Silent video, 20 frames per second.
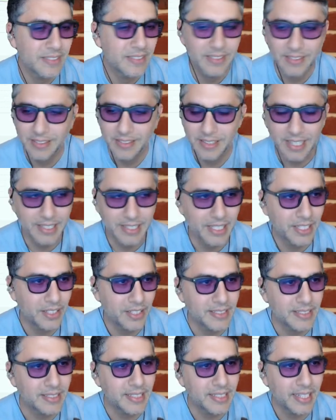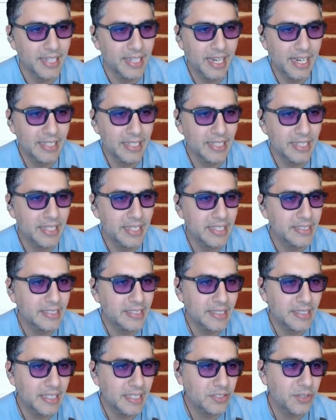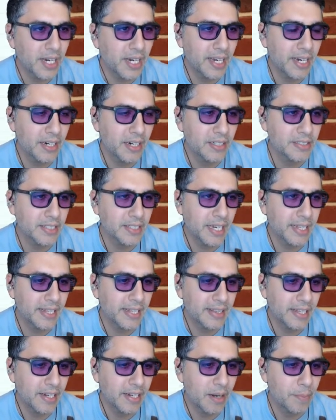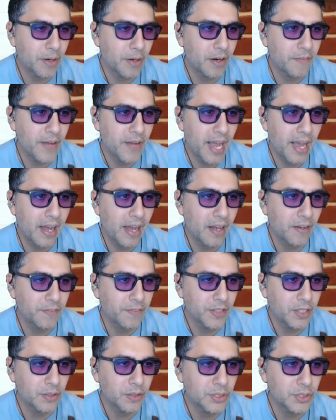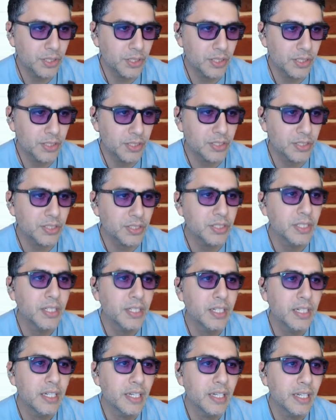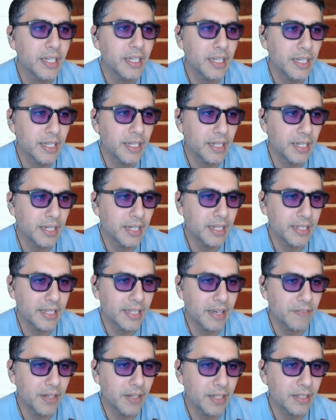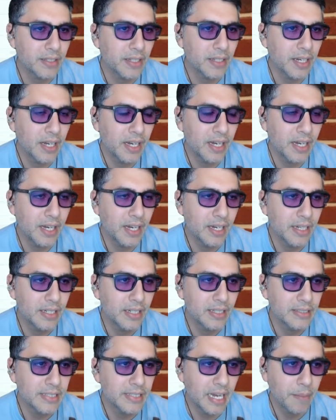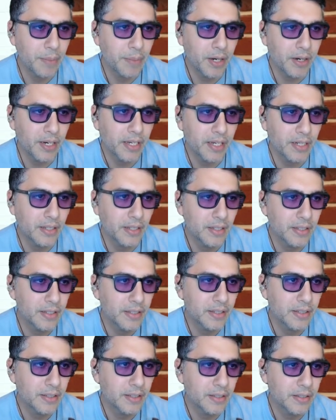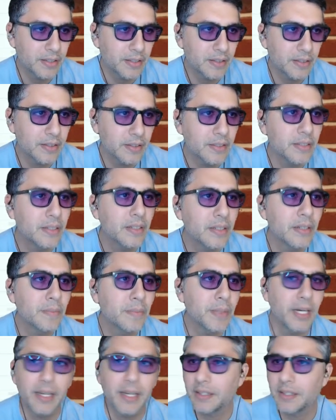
And then you can see, and then this right here is like the number of users in a given time period. But